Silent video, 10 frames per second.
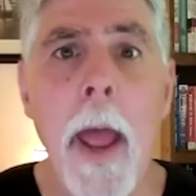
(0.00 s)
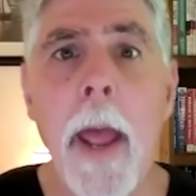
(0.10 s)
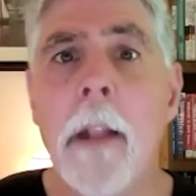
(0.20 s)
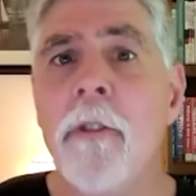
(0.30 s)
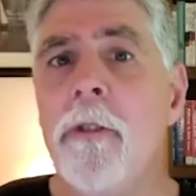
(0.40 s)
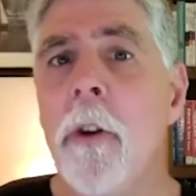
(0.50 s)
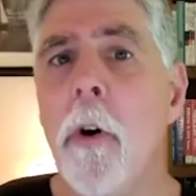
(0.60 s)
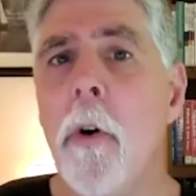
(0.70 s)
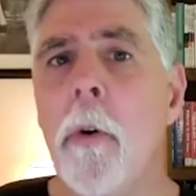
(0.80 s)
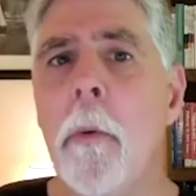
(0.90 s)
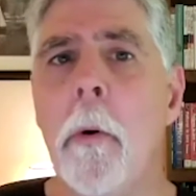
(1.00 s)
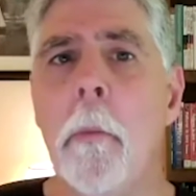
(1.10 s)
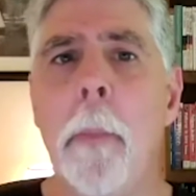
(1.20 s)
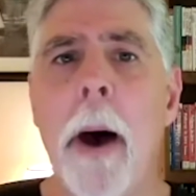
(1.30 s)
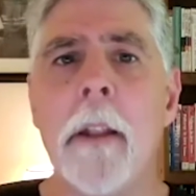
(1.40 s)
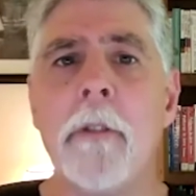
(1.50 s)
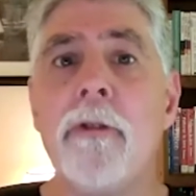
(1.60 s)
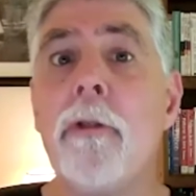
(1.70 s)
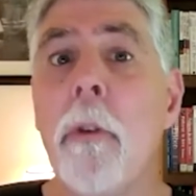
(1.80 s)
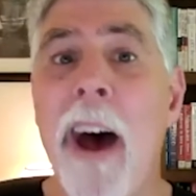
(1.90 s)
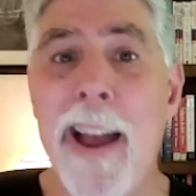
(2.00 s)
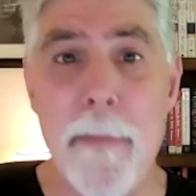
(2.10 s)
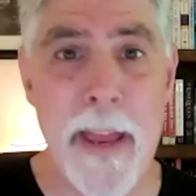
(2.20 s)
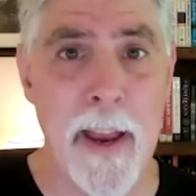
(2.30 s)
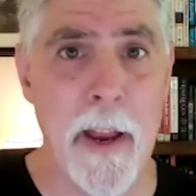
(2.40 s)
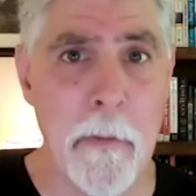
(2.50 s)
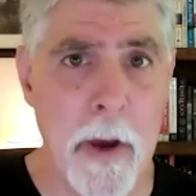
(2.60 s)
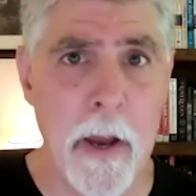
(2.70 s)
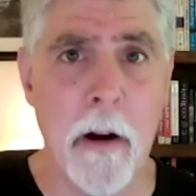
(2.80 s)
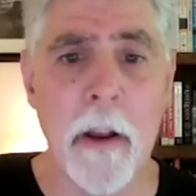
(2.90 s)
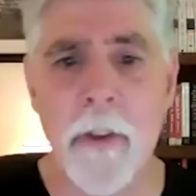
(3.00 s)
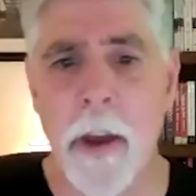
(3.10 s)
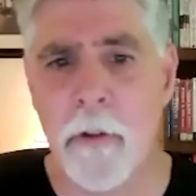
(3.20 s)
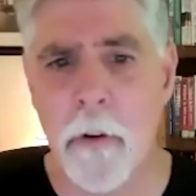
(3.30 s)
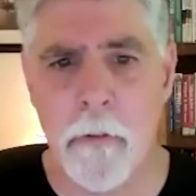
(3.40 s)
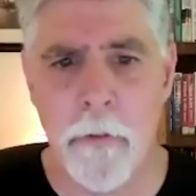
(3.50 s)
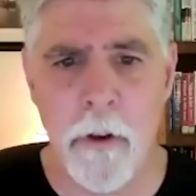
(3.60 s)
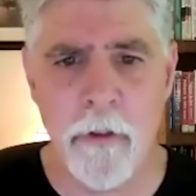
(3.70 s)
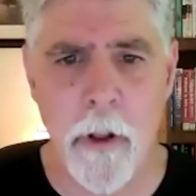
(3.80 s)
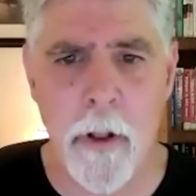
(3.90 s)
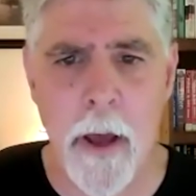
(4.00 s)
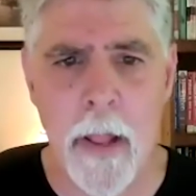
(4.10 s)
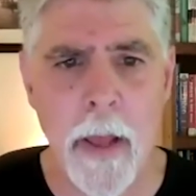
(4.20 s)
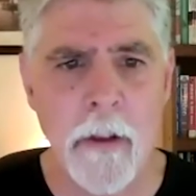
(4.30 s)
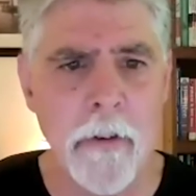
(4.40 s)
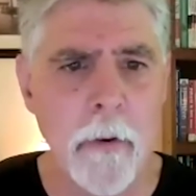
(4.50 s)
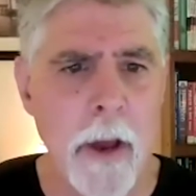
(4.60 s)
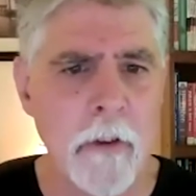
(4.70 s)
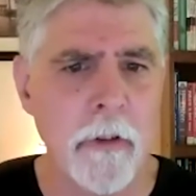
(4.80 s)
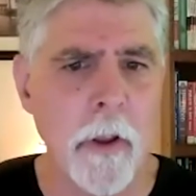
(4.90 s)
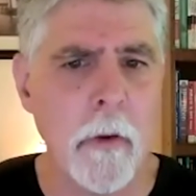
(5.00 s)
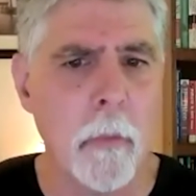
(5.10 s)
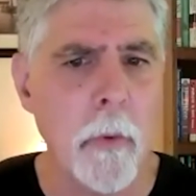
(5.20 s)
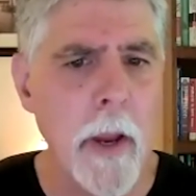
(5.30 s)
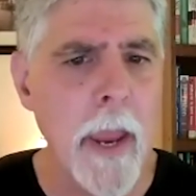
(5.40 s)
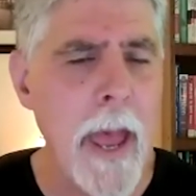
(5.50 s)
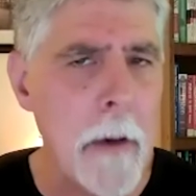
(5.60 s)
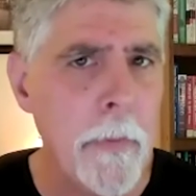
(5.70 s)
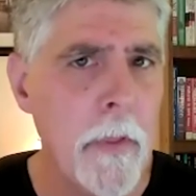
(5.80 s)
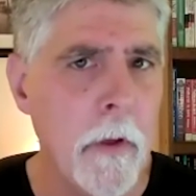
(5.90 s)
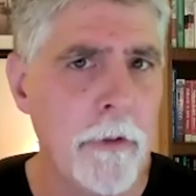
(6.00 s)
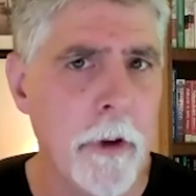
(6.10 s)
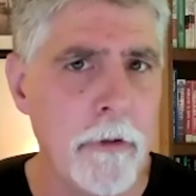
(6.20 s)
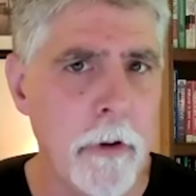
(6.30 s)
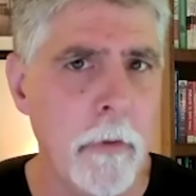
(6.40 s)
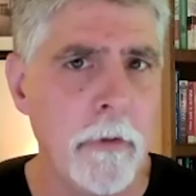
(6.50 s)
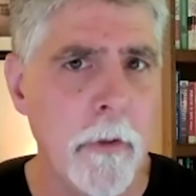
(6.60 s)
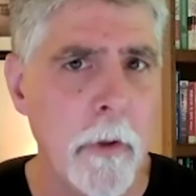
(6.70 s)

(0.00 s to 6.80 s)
And so by describing my architecture and vision, I like to actually recap those issues,